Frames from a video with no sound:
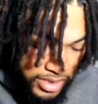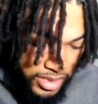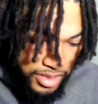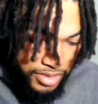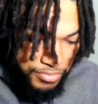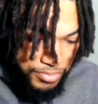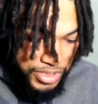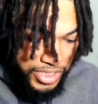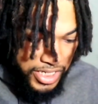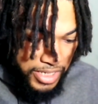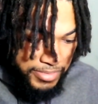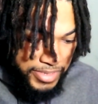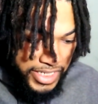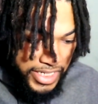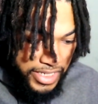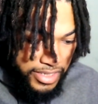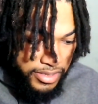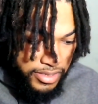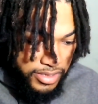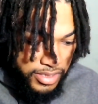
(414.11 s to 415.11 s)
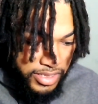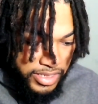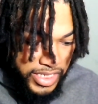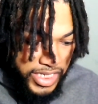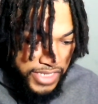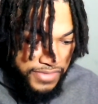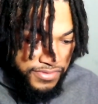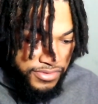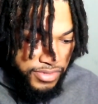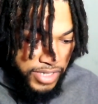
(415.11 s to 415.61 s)
If we're coming down to the
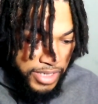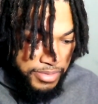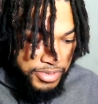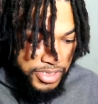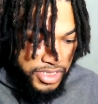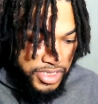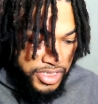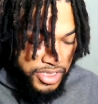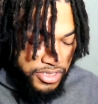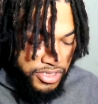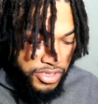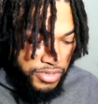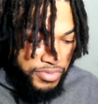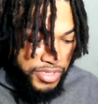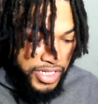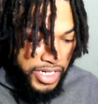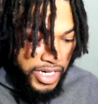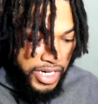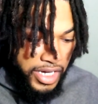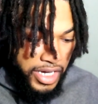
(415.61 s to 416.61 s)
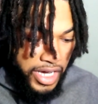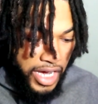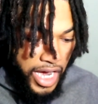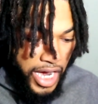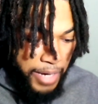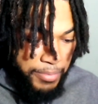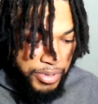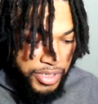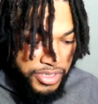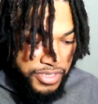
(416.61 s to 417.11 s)
last few options here, so we got
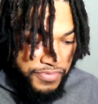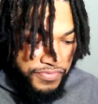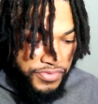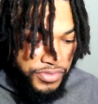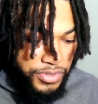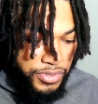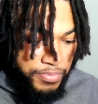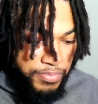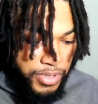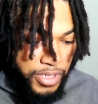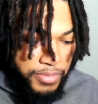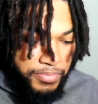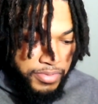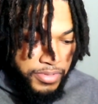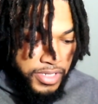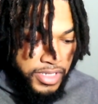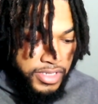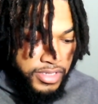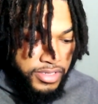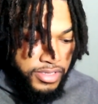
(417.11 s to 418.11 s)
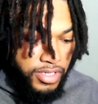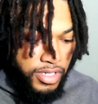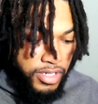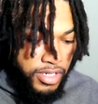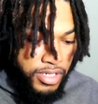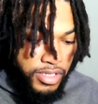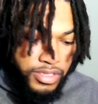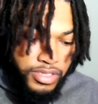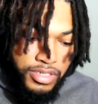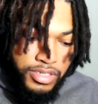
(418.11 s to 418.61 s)
high pressure fuel pump
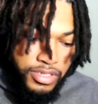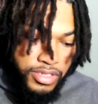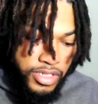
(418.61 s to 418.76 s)
installed.